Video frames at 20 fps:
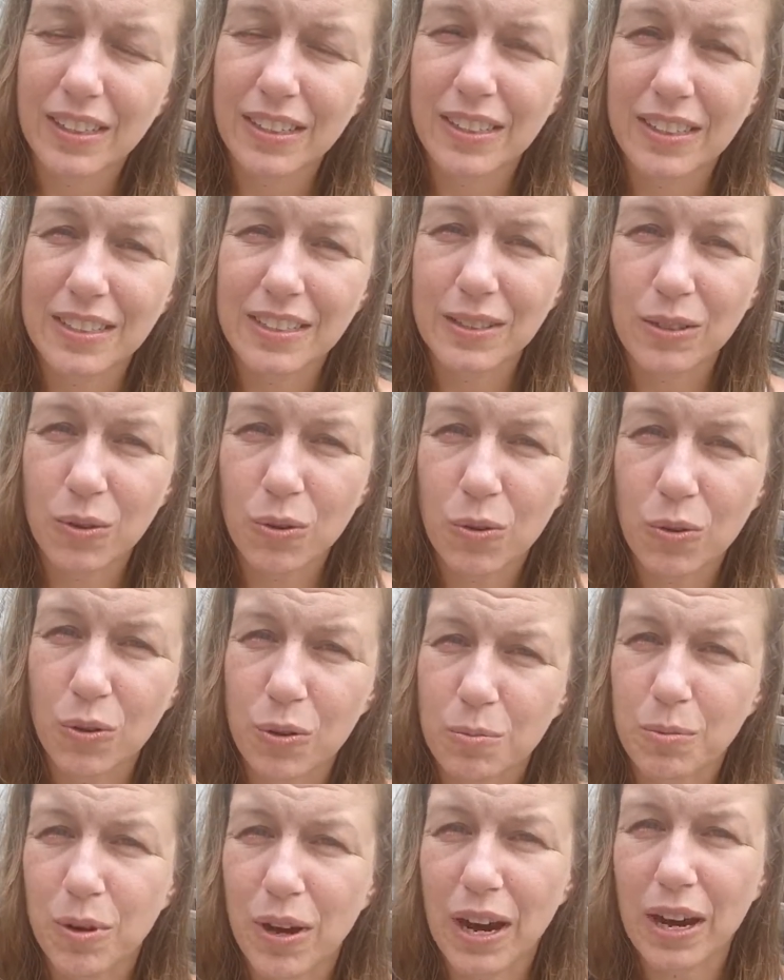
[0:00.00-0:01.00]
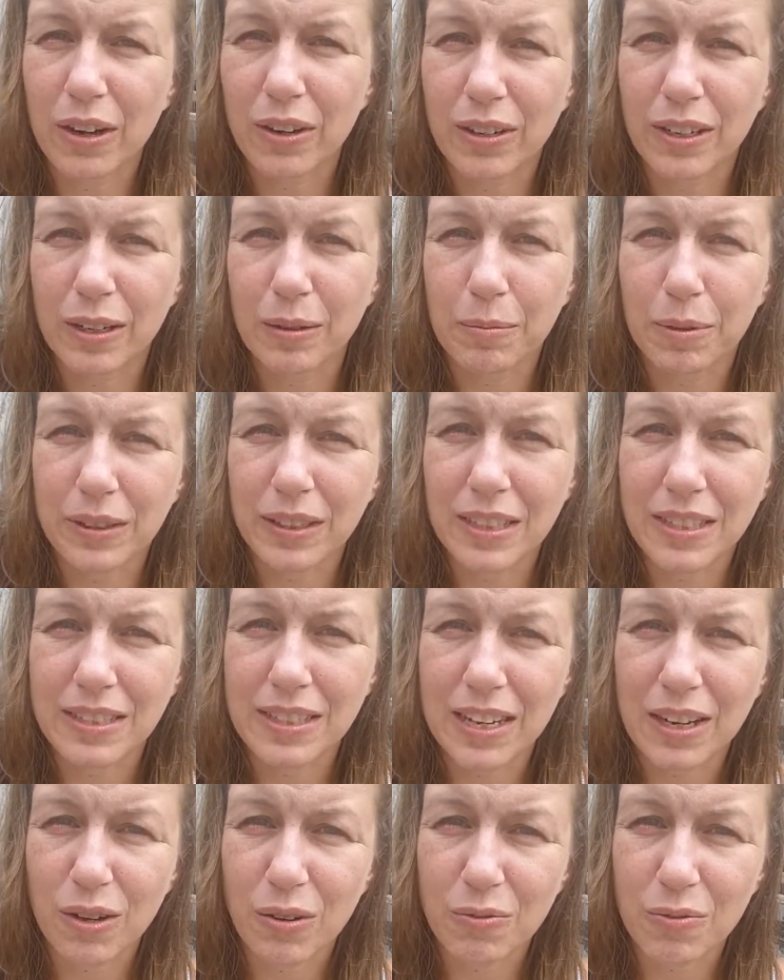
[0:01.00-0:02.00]
this is a horrible irony, but they
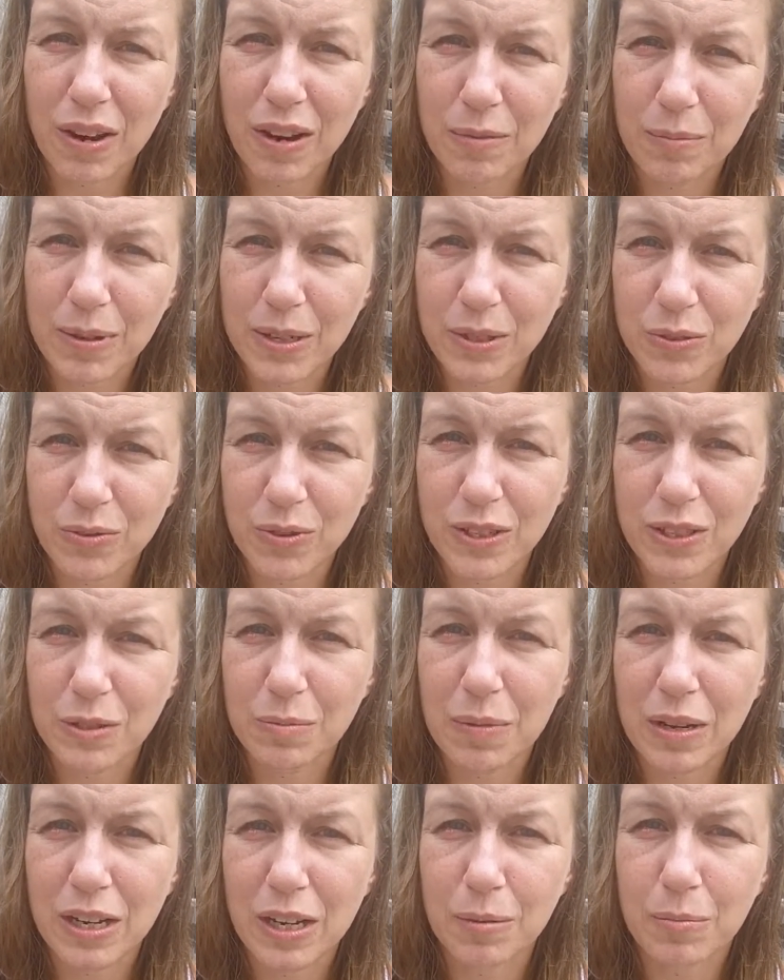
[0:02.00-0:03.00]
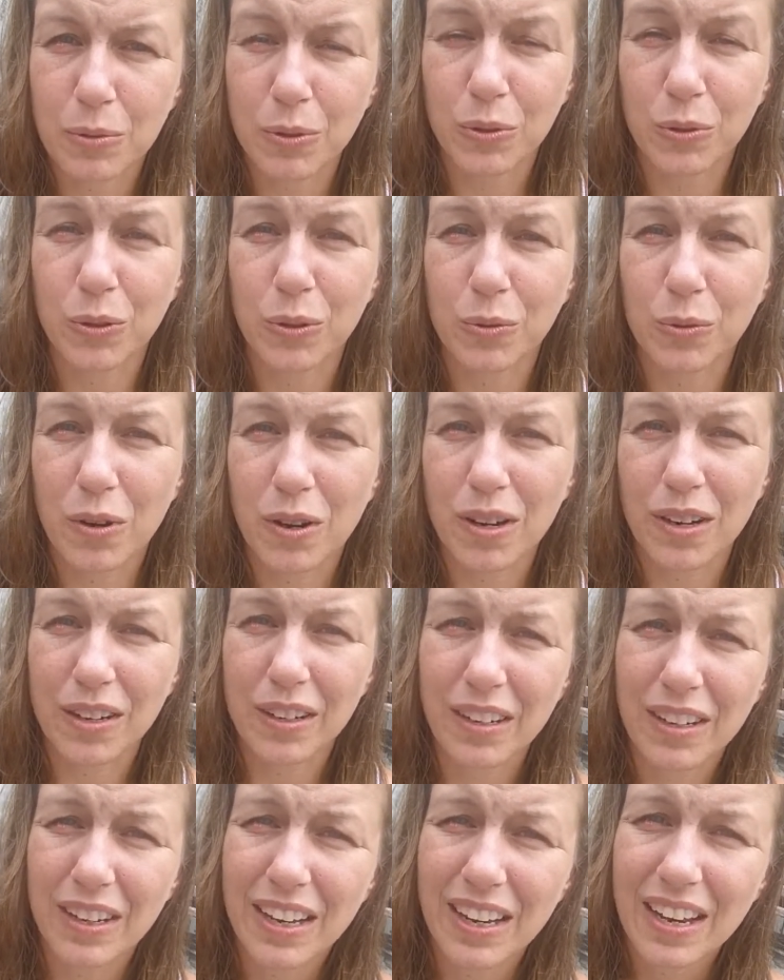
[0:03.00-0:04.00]
say your 5 best friends make up who you are.